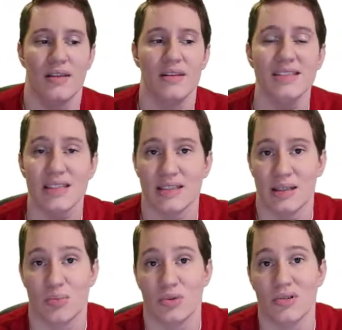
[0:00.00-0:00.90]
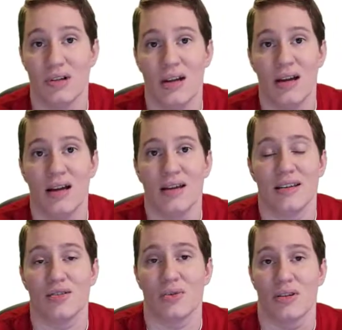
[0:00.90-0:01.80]
This example
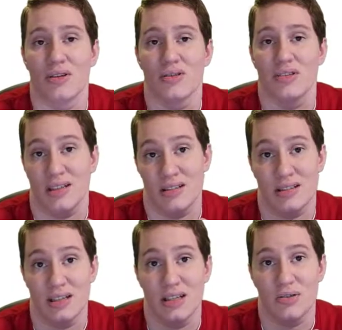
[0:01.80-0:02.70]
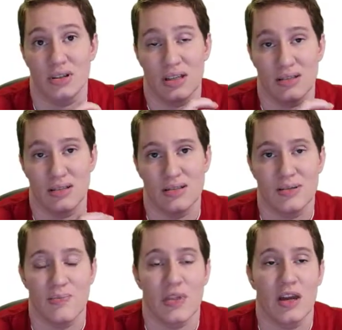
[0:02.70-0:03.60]
is one of those side-side angle
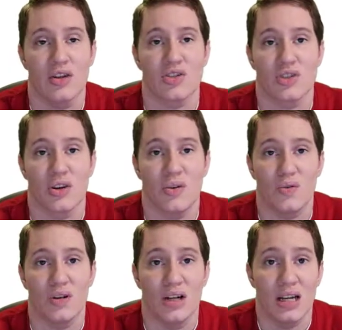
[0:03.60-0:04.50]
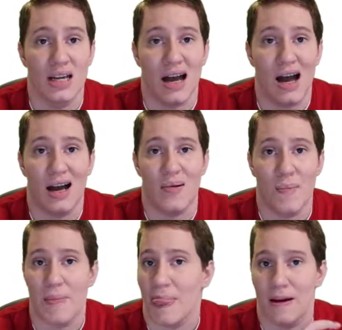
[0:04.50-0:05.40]
cases. So
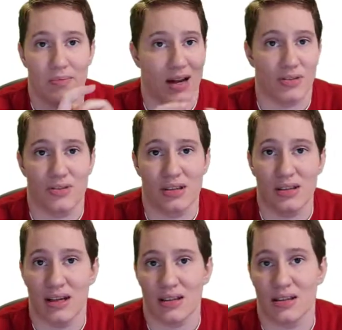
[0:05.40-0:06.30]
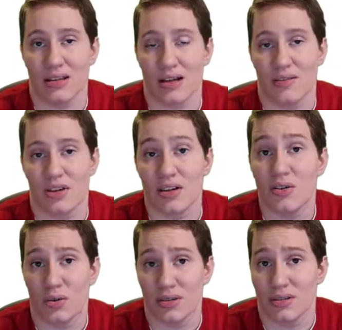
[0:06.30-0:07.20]
Math UC, I think, kind of
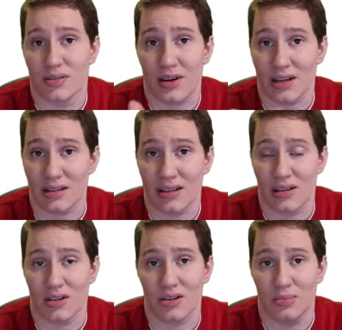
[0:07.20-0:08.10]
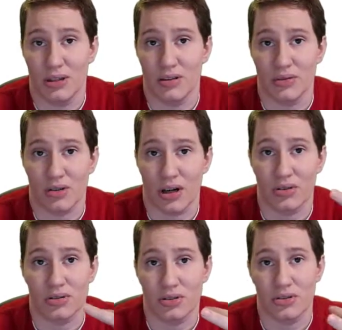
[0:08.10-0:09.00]
ignores the fact that it could be no
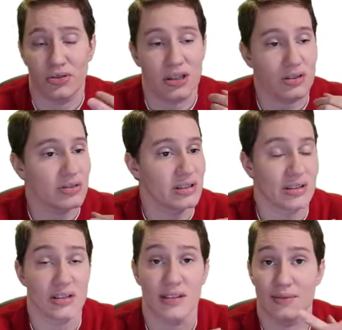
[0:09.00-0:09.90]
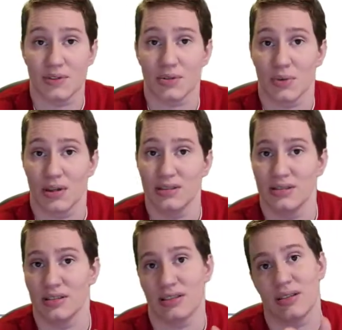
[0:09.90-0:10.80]
triangle or two triangles and just gives us
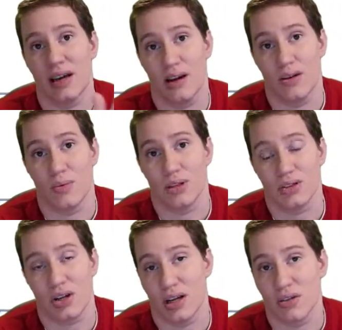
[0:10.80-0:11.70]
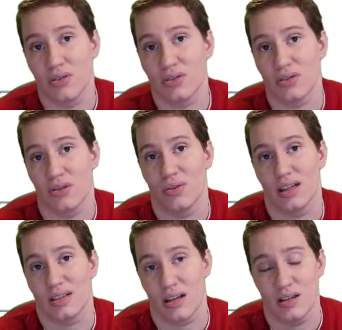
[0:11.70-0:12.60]
ones that are one triangle. So
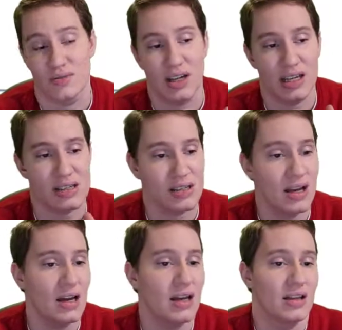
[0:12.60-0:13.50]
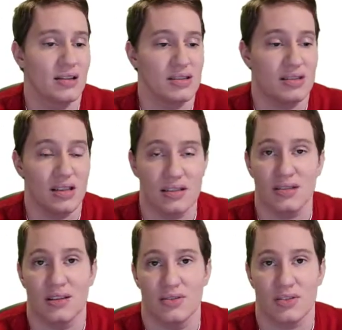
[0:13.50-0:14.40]
that's kind of nice. This
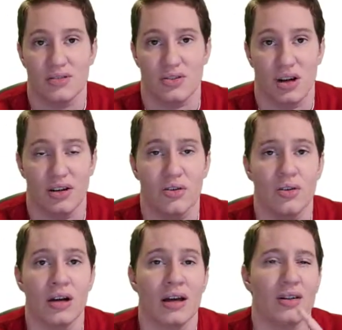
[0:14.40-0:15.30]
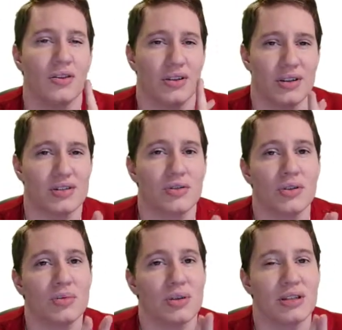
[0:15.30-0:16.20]
does give us a triangle. There is
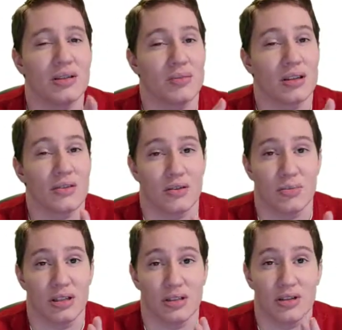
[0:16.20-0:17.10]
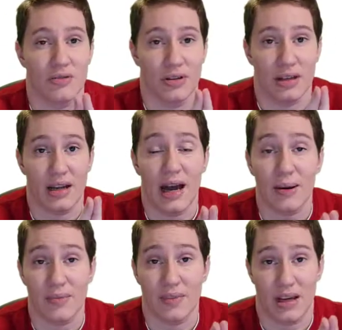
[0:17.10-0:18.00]
going to be something a little bit different than
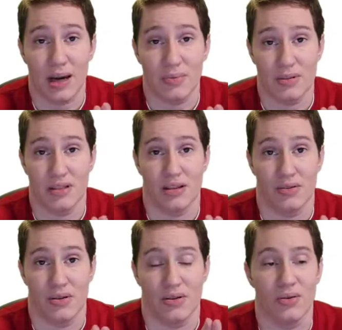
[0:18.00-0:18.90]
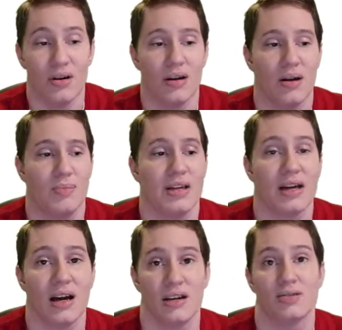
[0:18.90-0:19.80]
that happens here, though,
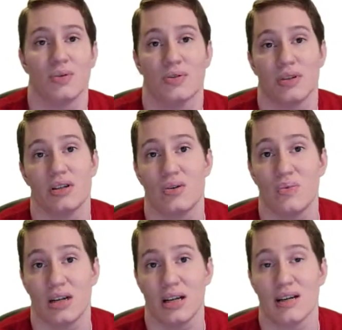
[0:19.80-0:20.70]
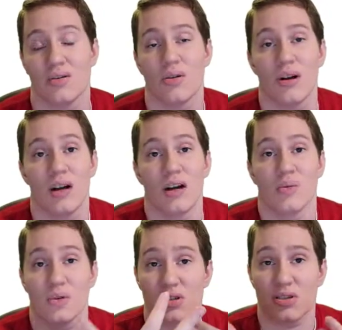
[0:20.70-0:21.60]
because we only know one angle.
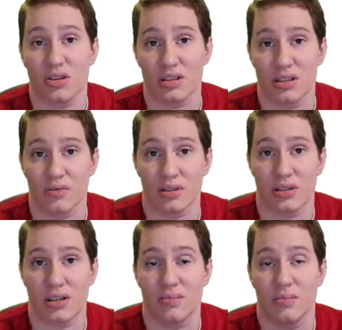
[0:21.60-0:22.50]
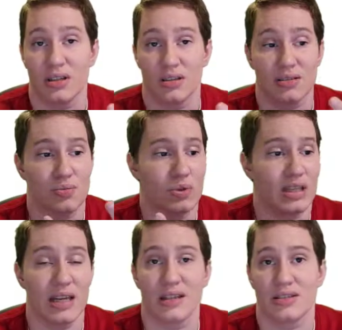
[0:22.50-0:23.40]
We're going to start it differently because we
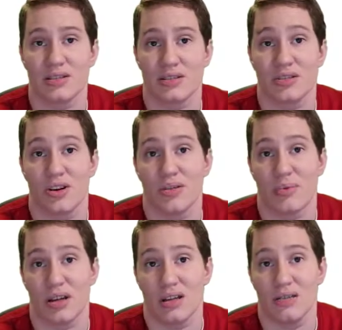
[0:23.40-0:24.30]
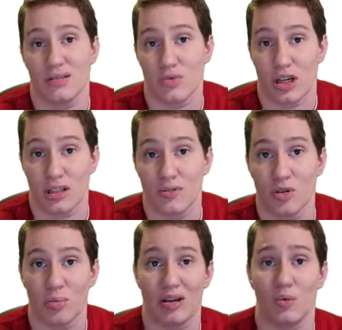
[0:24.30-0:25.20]
can't just start by subtracting
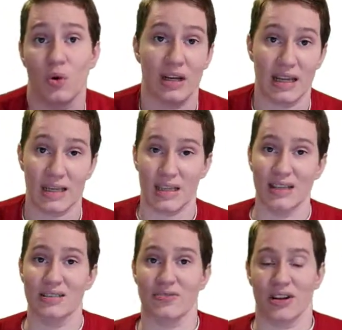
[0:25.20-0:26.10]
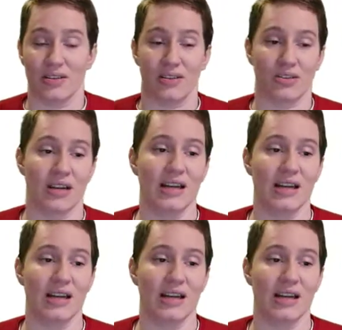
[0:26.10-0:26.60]
from 180 to find the third